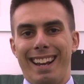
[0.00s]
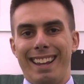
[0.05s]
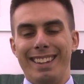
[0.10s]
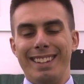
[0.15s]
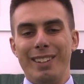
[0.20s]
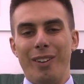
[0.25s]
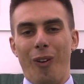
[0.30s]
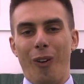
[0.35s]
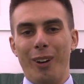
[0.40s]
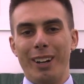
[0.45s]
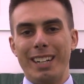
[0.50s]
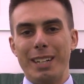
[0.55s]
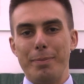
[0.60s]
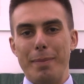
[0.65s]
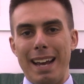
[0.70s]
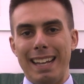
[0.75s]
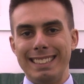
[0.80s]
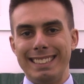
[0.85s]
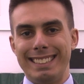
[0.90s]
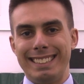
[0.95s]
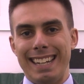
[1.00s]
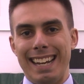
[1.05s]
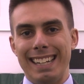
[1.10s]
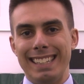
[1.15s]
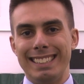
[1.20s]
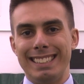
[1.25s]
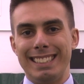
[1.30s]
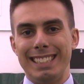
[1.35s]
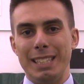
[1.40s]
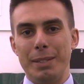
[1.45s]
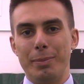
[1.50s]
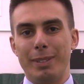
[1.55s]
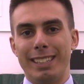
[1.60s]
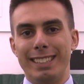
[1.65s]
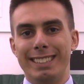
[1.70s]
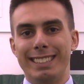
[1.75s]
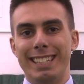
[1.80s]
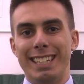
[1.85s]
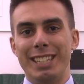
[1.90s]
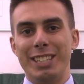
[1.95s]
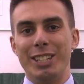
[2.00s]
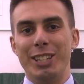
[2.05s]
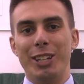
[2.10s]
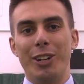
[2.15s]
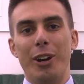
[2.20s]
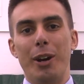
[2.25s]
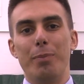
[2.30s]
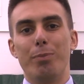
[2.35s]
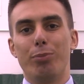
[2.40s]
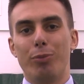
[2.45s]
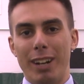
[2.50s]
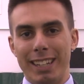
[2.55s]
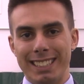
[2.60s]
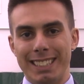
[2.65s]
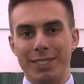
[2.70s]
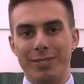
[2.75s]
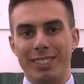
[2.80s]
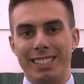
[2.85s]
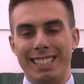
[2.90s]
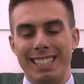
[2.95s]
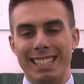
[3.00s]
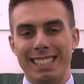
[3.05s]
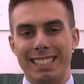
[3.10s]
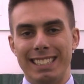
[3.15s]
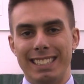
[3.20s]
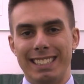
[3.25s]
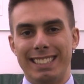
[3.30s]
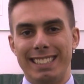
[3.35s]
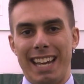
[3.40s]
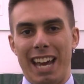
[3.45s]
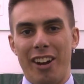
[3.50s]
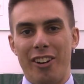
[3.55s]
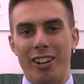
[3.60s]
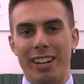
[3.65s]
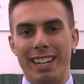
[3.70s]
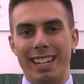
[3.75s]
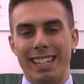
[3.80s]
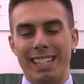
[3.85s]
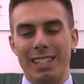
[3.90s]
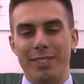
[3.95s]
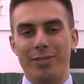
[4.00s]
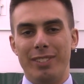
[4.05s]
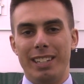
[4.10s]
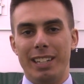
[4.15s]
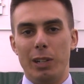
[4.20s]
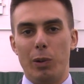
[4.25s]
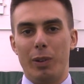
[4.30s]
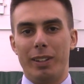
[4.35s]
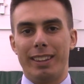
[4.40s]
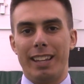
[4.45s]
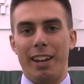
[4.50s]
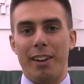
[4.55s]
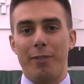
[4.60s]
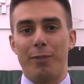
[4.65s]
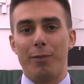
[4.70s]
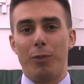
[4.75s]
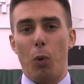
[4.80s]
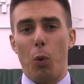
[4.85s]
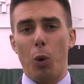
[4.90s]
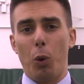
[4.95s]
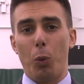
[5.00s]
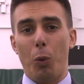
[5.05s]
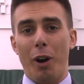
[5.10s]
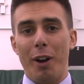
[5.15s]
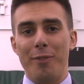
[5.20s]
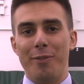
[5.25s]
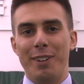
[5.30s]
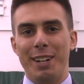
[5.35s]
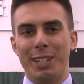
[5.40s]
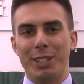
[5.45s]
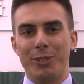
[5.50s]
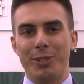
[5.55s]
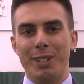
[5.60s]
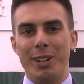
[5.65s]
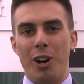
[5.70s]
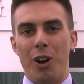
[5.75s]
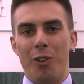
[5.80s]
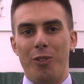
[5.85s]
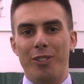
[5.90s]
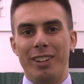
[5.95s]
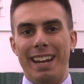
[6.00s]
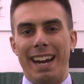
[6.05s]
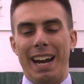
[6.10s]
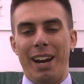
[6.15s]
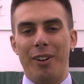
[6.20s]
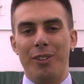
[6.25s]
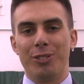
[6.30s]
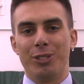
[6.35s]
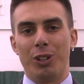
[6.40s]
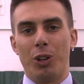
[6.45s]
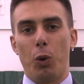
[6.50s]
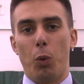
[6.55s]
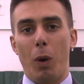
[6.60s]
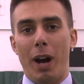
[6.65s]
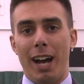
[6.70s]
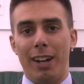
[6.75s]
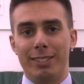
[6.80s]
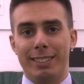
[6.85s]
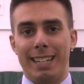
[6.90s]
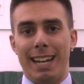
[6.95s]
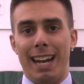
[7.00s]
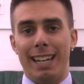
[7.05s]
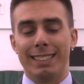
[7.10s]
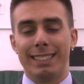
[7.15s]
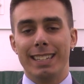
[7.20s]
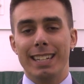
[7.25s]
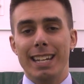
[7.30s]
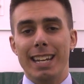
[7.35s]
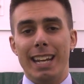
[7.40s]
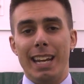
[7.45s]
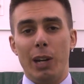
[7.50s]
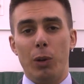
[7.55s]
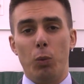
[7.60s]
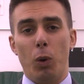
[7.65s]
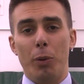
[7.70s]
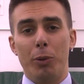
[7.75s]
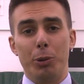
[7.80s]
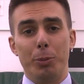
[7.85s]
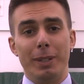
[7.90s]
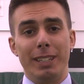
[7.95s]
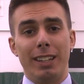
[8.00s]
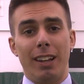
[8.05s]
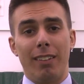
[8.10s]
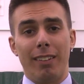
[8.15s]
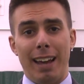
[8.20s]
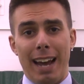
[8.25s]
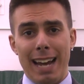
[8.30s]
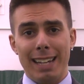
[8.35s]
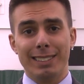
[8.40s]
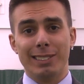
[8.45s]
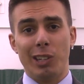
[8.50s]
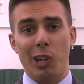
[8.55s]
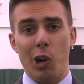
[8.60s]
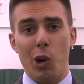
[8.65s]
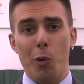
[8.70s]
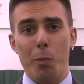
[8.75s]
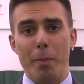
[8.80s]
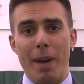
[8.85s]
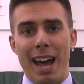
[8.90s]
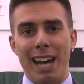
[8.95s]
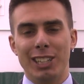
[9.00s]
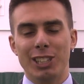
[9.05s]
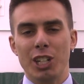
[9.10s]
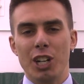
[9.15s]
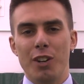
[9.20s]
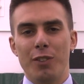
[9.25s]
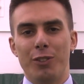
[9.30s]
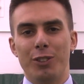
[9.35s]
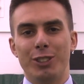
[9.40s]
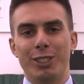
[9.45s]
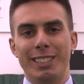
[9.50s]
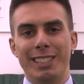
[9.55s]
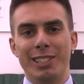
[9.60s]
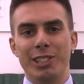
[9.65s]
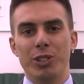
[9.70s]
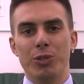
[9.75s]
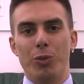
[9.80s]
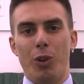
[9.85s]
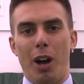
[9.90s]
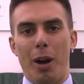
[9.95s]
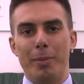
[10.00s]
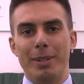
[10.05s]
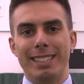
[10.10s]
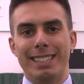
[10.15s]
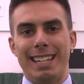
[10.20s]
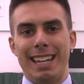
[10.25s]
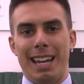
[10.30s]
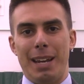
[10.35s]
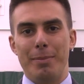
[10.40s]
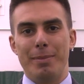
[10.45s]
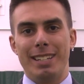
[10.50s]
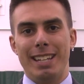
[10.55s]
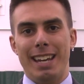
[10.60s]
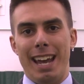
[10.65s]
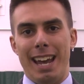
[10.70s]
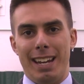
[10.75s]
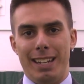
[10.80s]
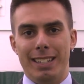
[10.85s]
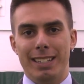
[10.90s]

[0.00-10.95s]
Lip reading: The Oregon men's tennis team continued their impressive season Saturday evening with a 4-1 victory over the Arizona Wildcats in what would be the last home match for senior Robin Cambier.